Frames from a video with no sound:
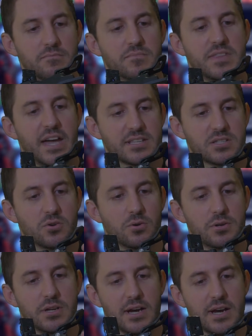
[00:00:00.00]
That's
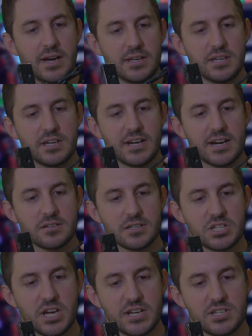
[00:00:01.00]
good. You can actually
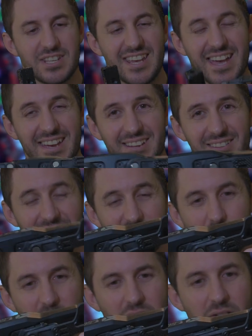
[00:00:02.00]
change the angle as
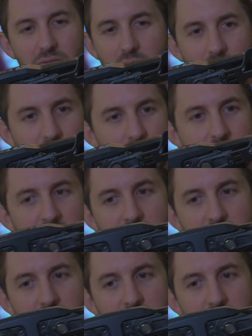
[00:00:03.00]
well on